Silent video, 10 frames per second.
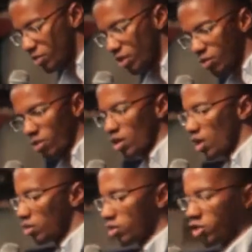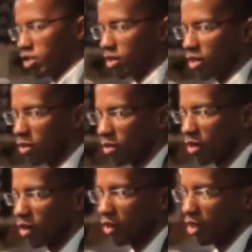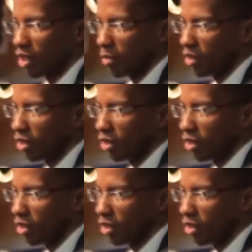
hookup dinner one night in Joburg, got the